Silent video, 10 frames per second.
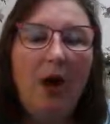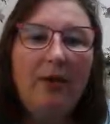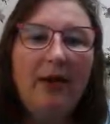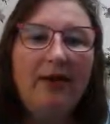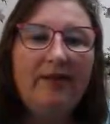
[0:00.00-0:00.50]

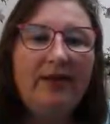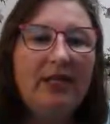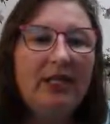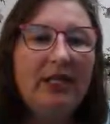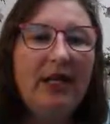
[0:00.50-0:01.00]
Watering
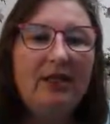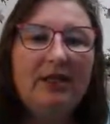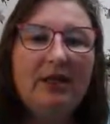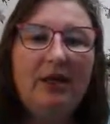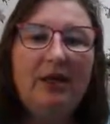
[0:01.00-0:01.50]
efficiently
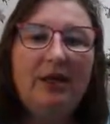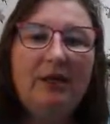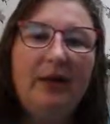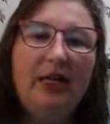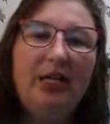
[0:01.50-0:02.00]
also
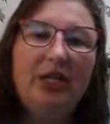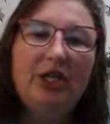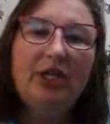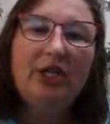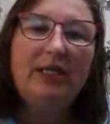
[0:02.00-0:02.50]
includes making
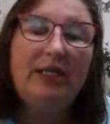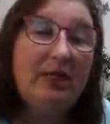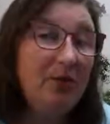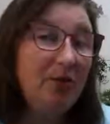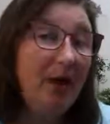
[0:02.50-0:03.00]
sure your
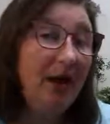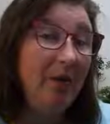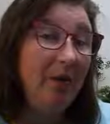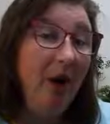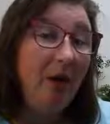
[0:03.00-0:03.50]
system's
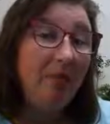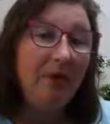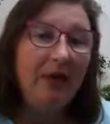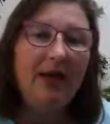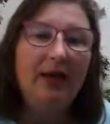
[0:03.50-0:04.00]
running
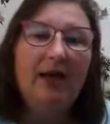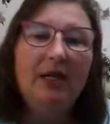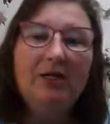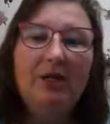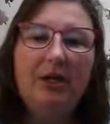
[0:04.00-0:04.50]
properly.
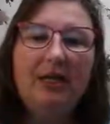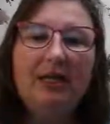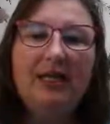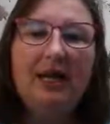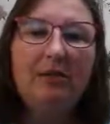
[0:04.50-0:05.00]
So you
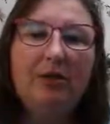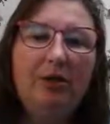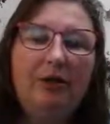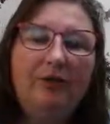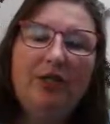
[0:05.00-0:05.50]
can set up
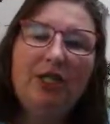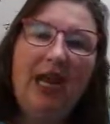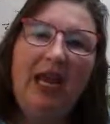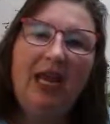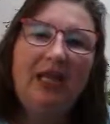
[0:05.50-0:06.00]
tuna fish
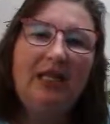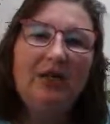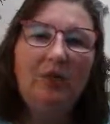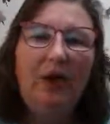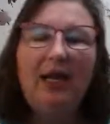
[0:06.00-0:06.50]

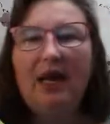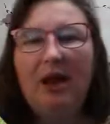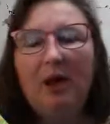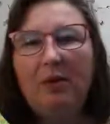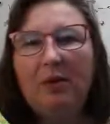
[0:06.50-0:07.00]
cans. We can
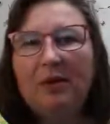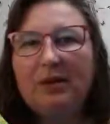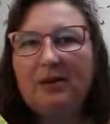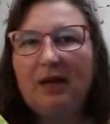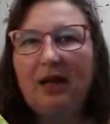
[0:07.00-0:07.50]
help you with
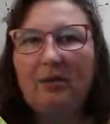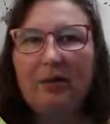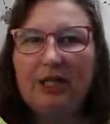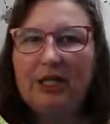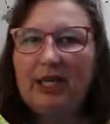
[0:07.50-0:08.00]
some
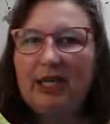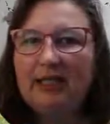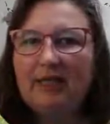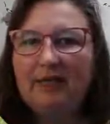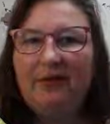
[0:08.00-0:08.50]
calibration
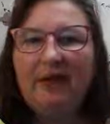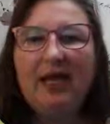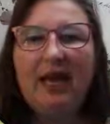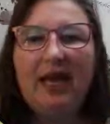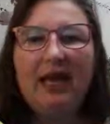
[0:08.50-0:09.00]
kits if you'd
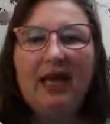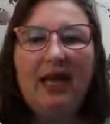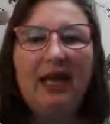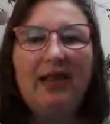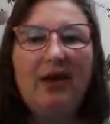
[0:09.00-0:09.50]
like.
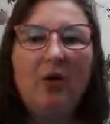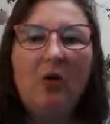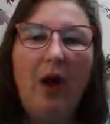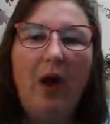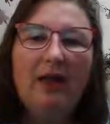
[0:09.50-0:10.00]
They don't
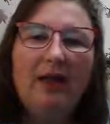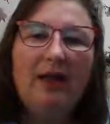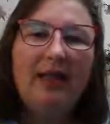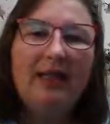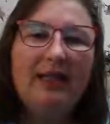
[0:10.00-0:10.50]
quite look
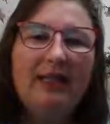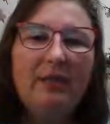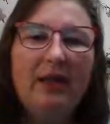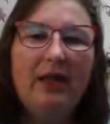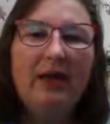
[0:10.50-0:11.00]
like this,
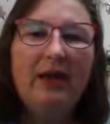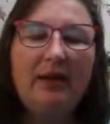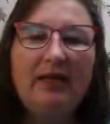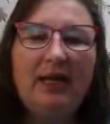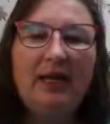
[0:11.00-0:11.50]
but they're
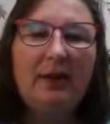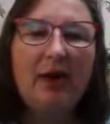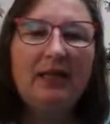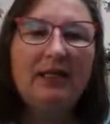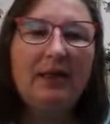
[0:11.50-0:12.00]
the same
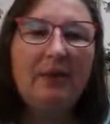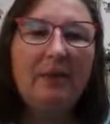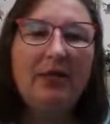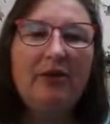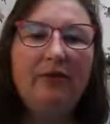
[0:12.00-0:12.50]
concept, a
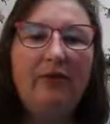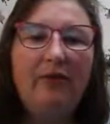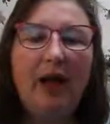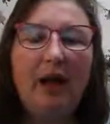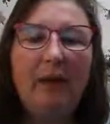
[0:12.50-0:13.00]
bunch of
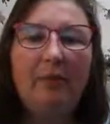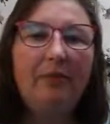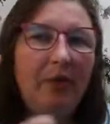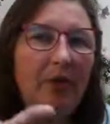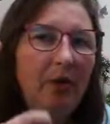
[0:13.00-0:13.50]

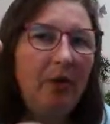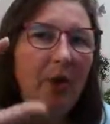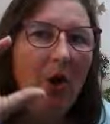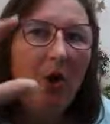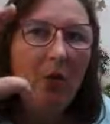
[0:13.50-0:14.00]
little
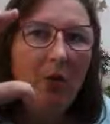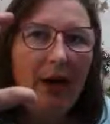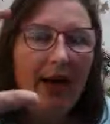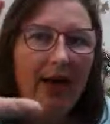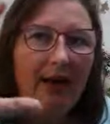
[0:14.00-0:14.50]

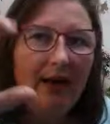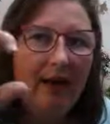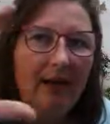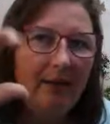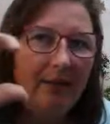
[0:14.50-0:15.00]
rain